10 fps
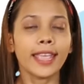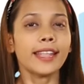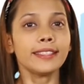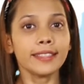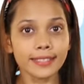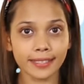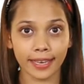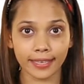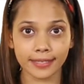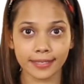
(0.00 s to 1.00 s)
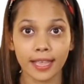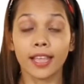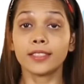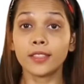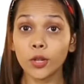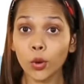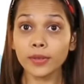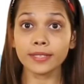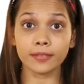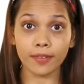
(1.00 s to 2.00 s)
In this case, the
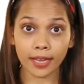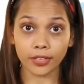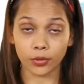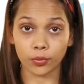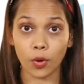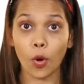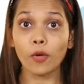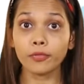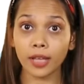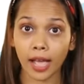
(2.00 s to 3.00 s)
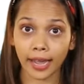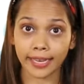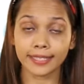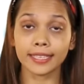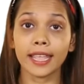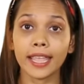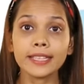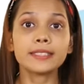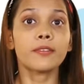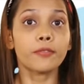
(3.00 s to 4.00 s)
lowest value of the height
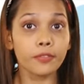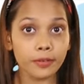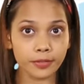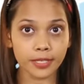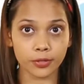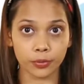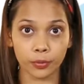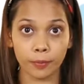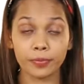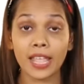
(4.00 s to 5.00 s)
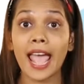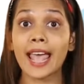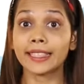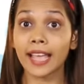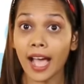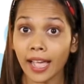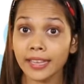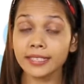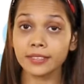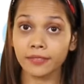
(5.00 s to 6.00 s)
is 52 and the
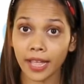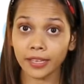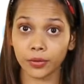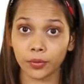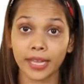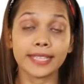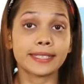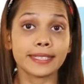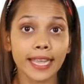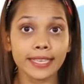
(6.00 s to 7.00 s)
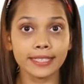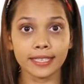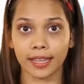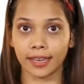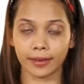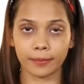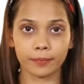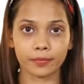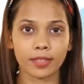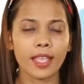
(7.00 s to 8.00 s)
highest value is 99.
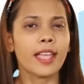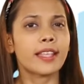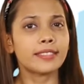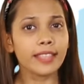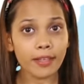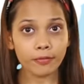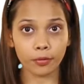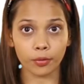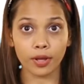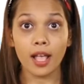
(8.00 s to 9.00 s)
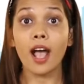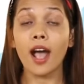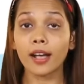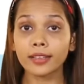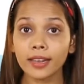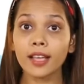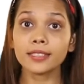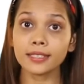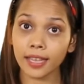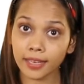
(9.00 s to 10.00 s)
Therefore, our
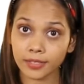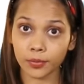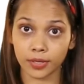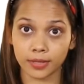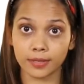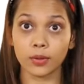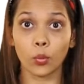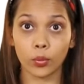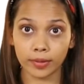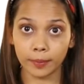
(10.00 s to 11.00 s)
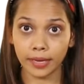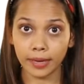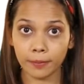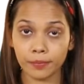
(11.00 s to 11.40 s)
class intervals will be